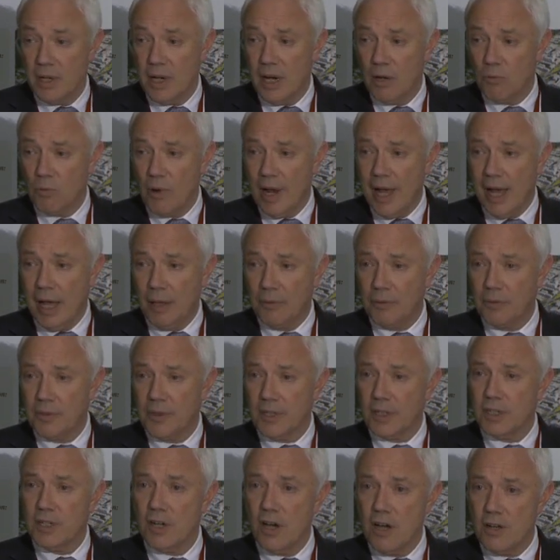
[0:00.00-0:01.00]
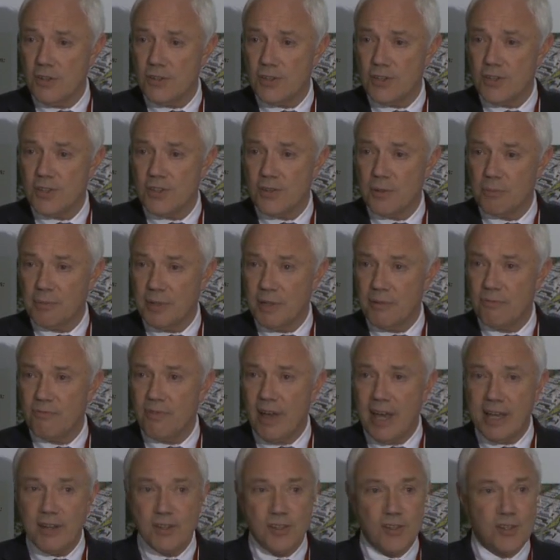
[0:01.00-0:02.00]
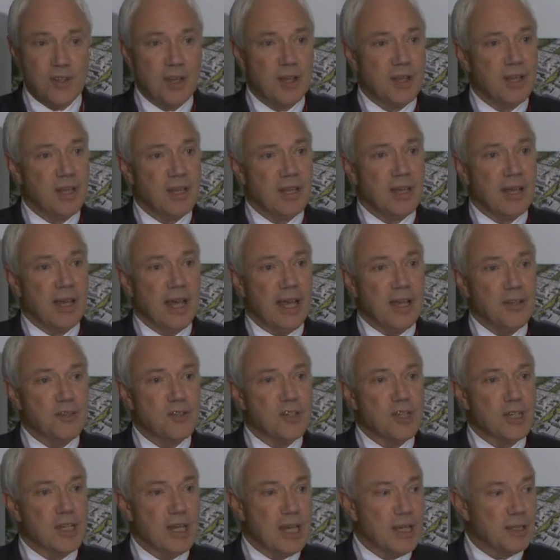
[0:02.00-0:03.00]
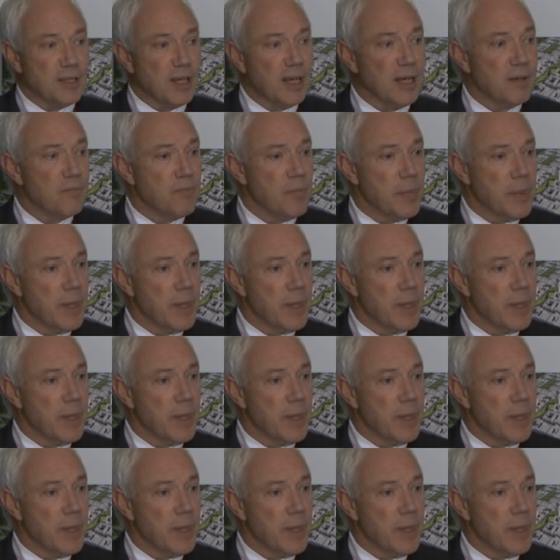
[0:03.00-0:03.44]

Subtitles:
around the costs that we face as together